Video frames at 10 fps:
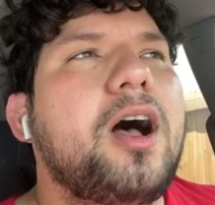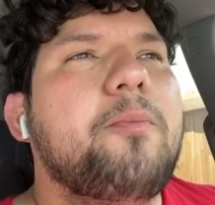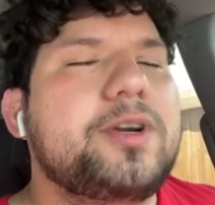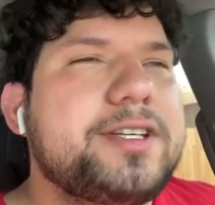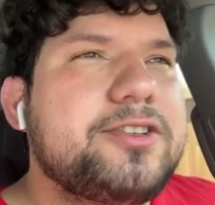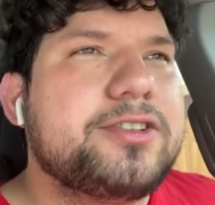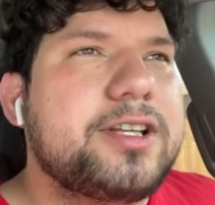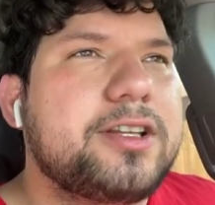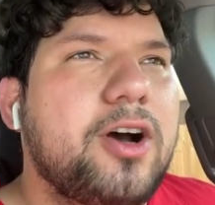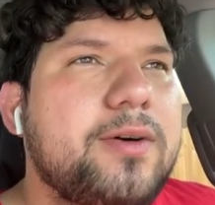What's
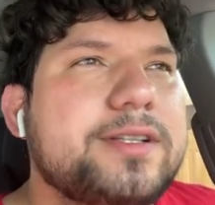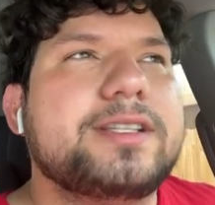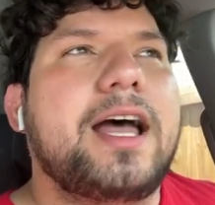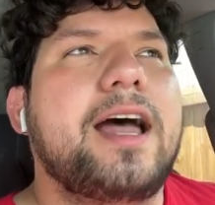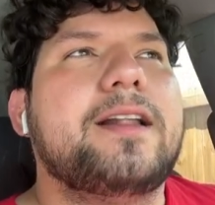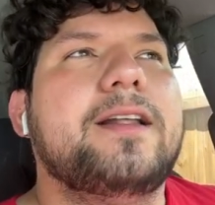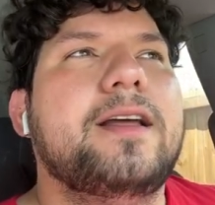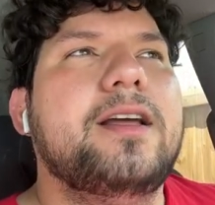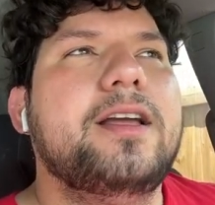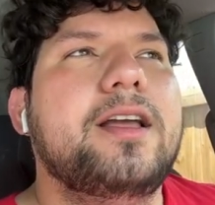interesting, though, is that
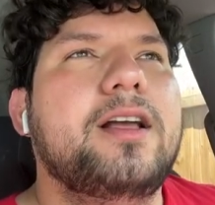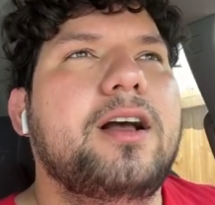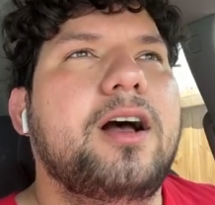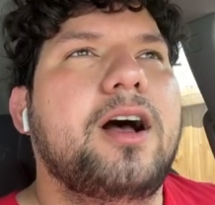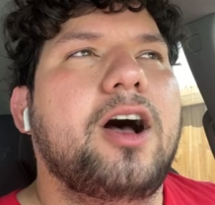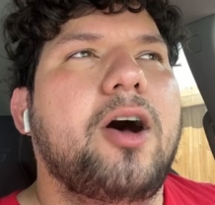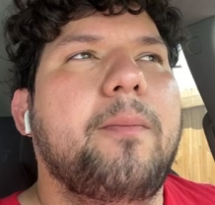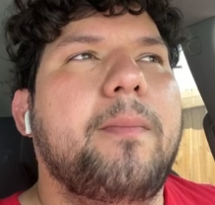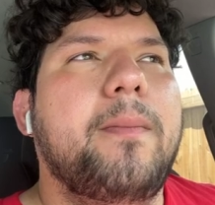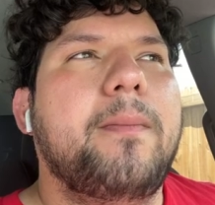
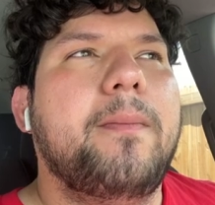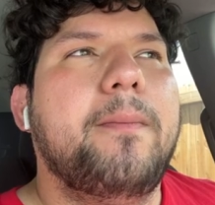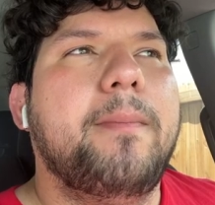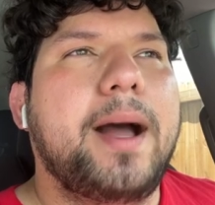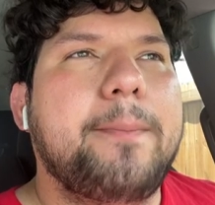my